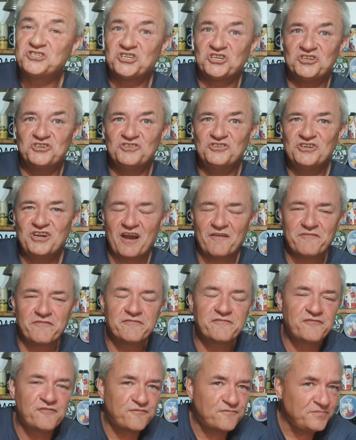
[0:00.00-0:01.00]
two,
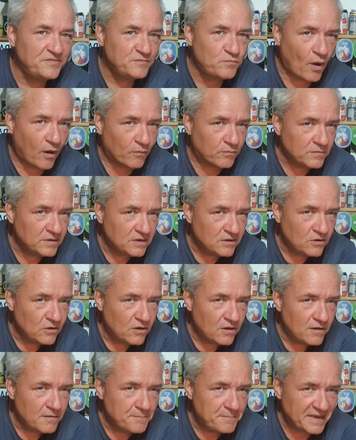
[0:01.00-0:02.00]
of, well,
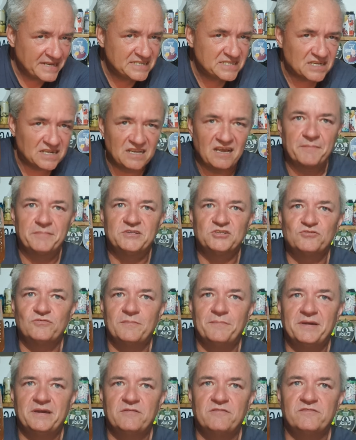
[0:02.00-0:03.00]
basically I've been
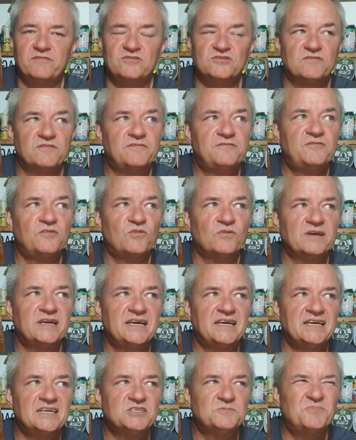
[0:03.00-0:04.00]
doing beer reviews for four
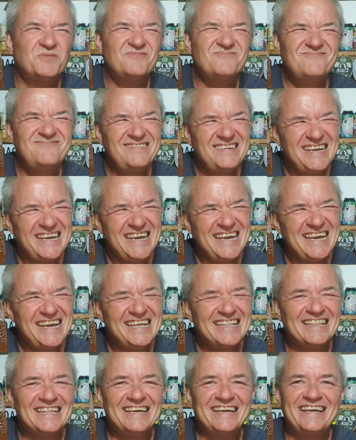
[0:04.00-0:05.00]
years, but
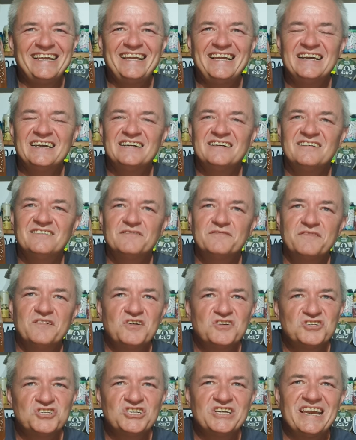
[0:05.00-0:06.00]
really,
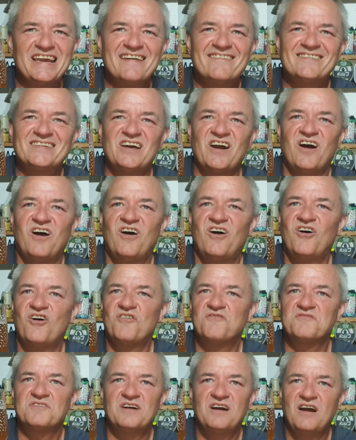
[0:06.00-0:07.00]
first year and a
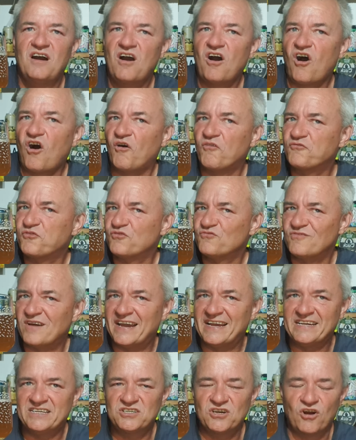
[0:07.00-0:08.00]
half, off the
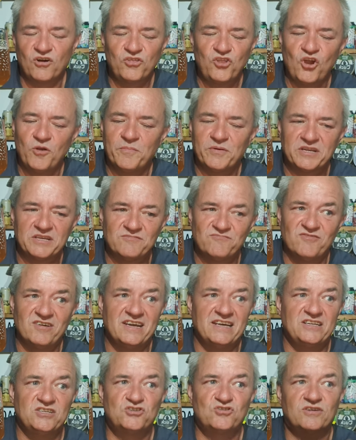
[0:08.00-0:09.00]
radar. Nobody
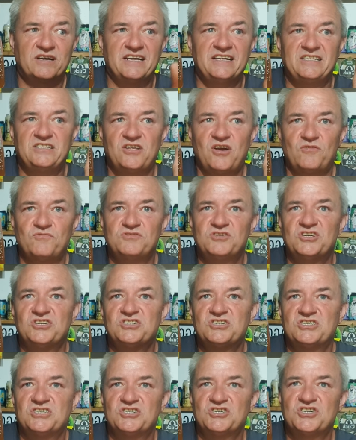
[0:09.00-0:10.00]
really took any
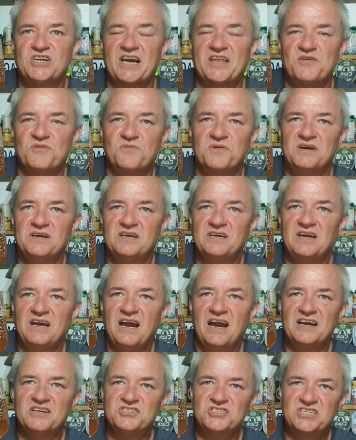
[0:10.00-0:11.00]
notice of the channel.
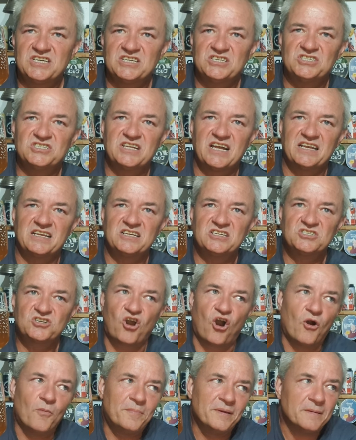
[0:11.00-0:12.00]
And since then, it's
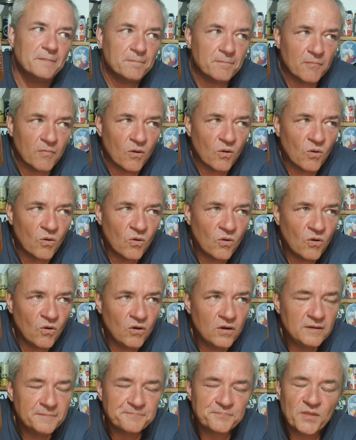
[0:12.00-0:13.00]
got a bit
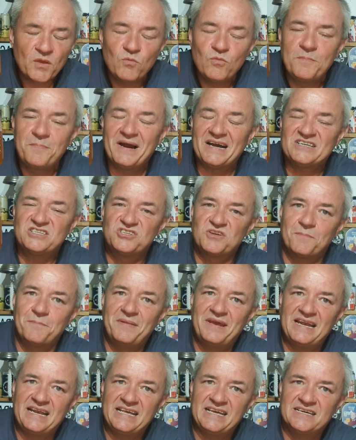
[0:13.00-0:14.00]
more. We passed a
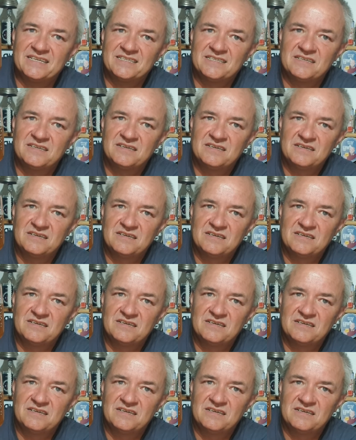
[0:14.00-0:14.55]
million